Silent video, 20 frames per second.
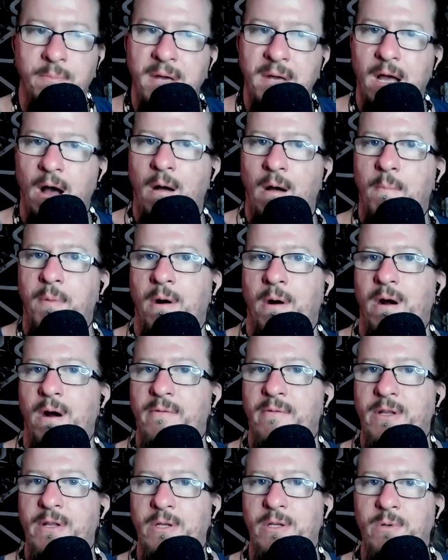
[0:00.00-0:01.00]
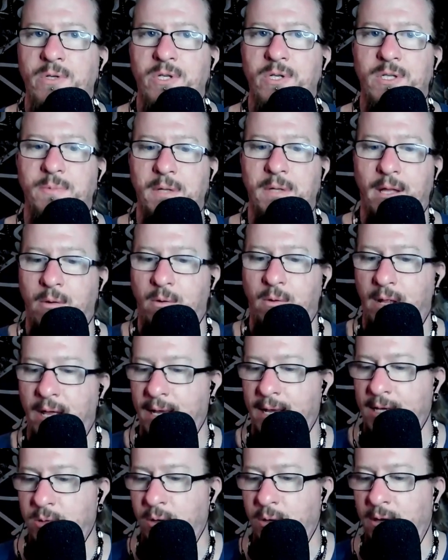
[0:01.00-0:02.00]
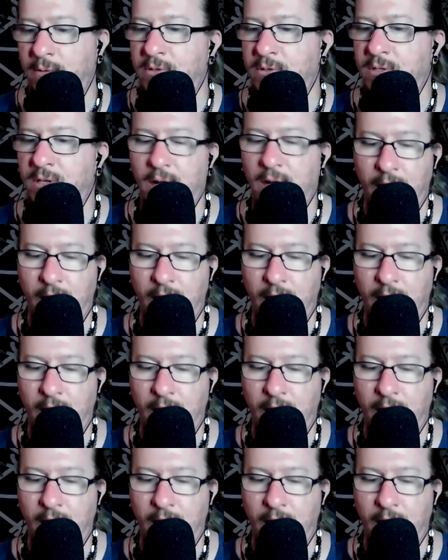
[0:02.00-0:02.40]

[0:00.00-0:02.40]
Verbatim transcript: become part of it. Don't just be like, well, I guess whatever's,